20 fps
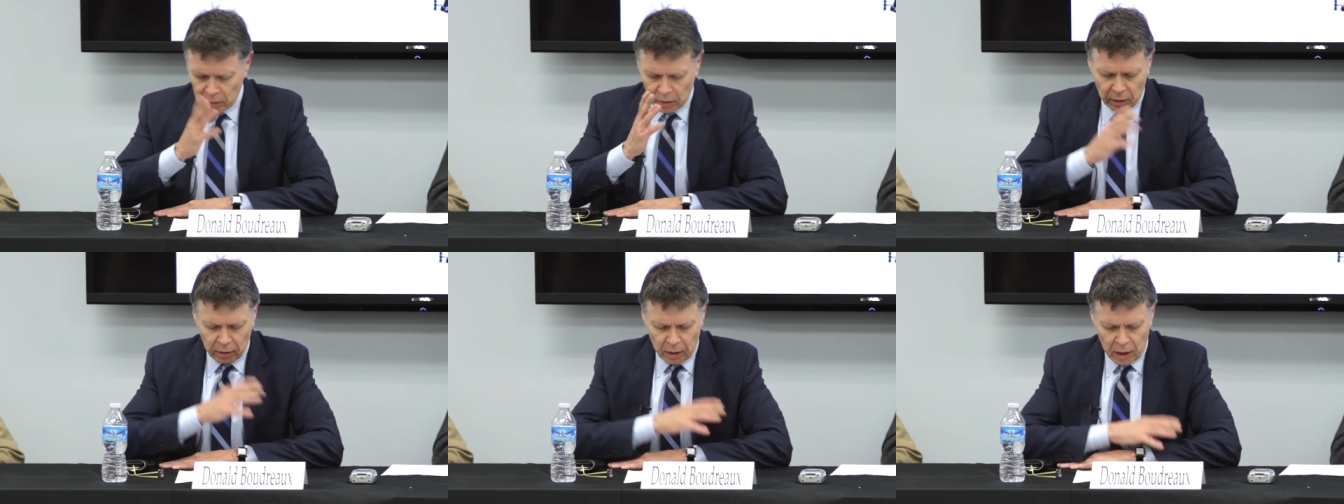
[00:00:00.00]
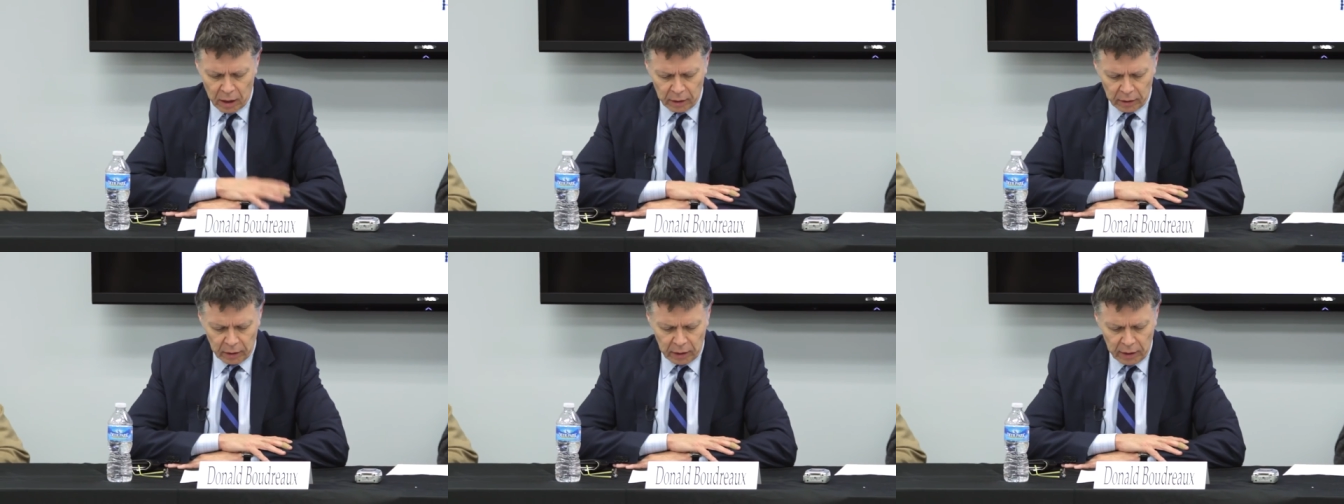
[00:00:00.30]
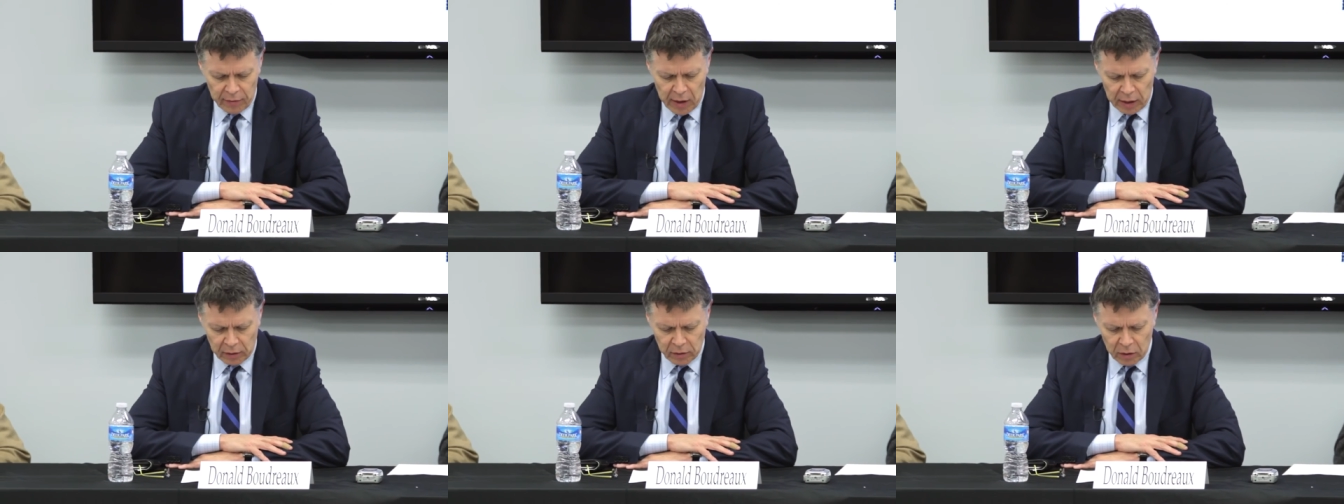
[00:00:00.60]
I'll, I'll
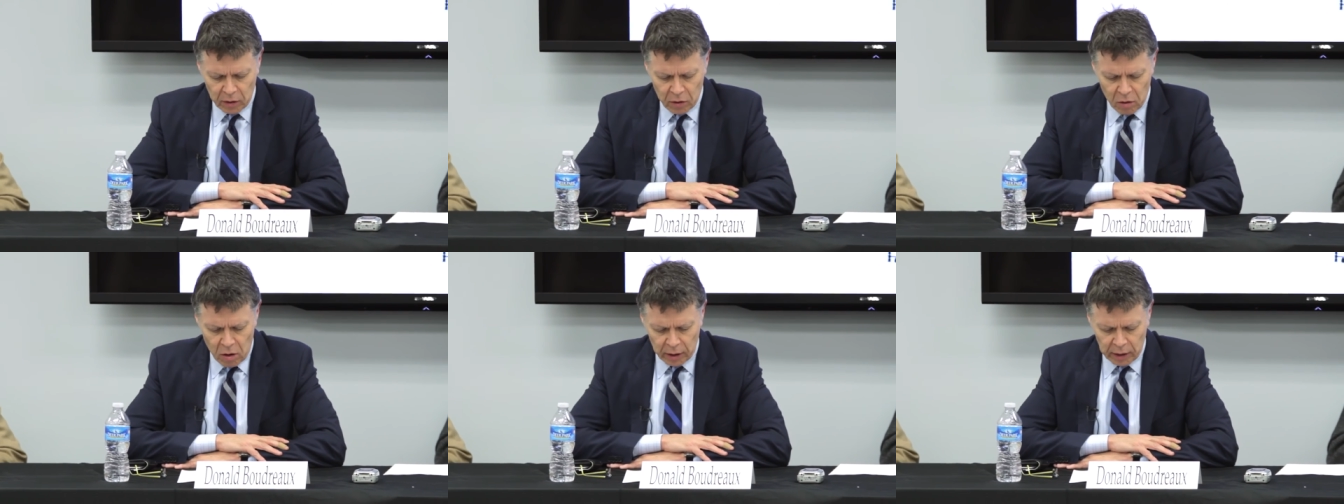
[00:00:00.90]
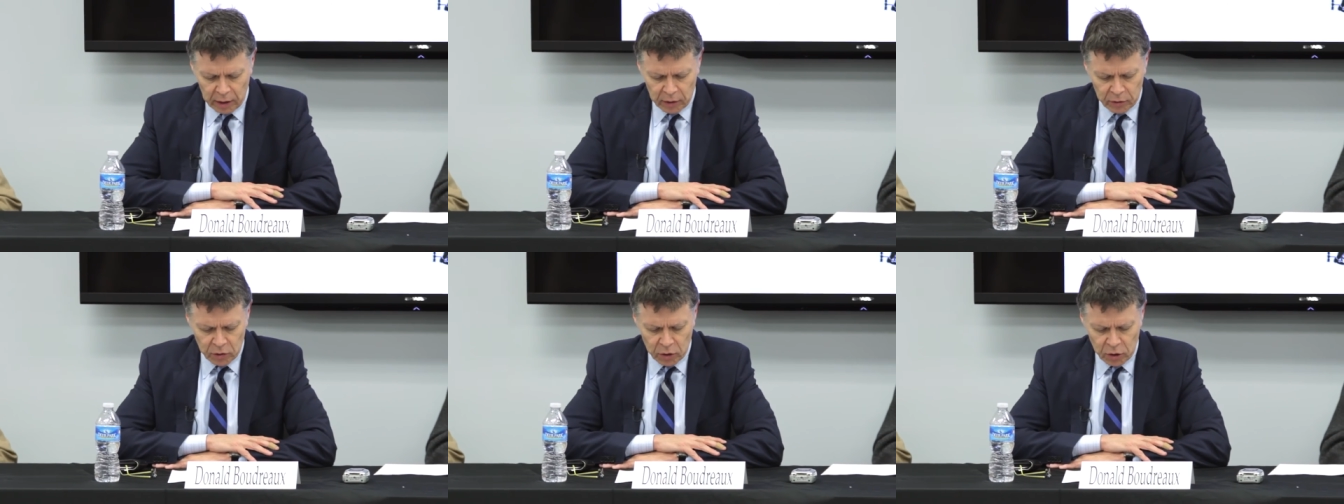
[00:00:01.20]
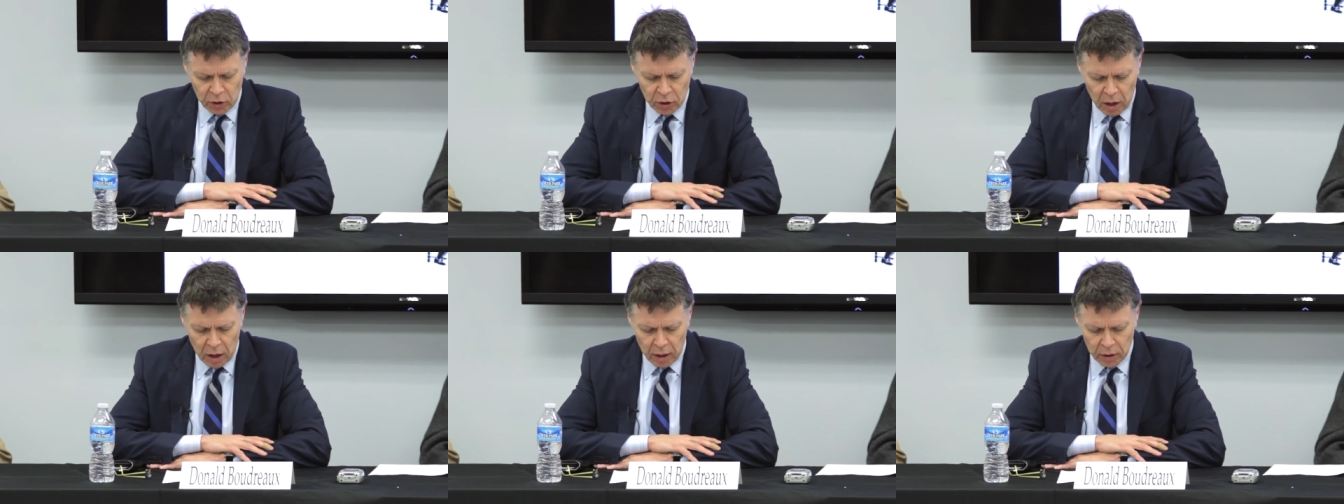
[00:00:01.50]
leave that to the audience
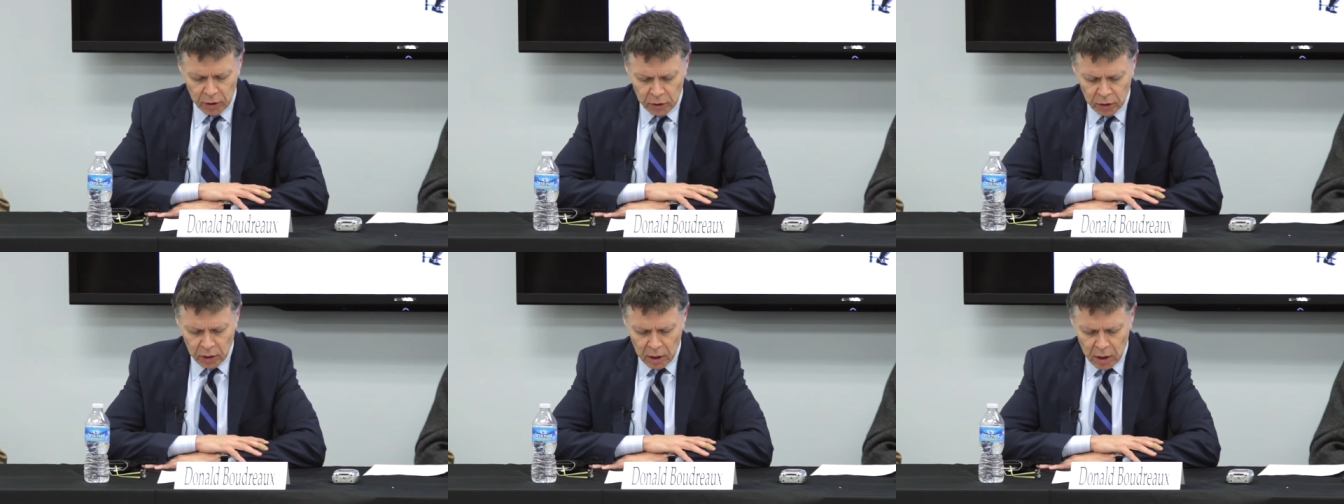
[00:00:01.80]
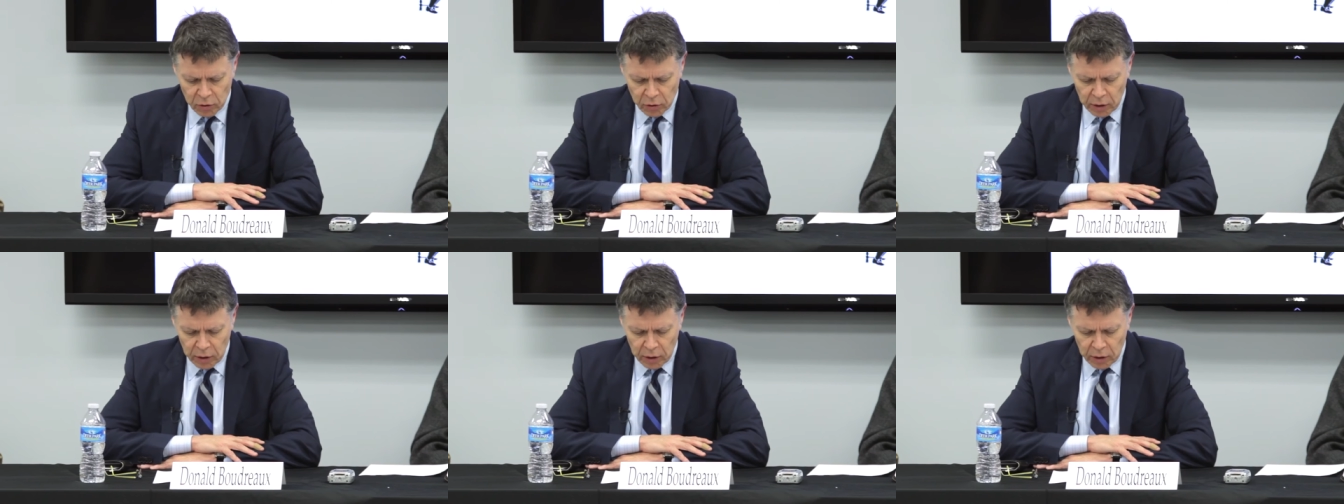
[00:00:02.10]
to judge.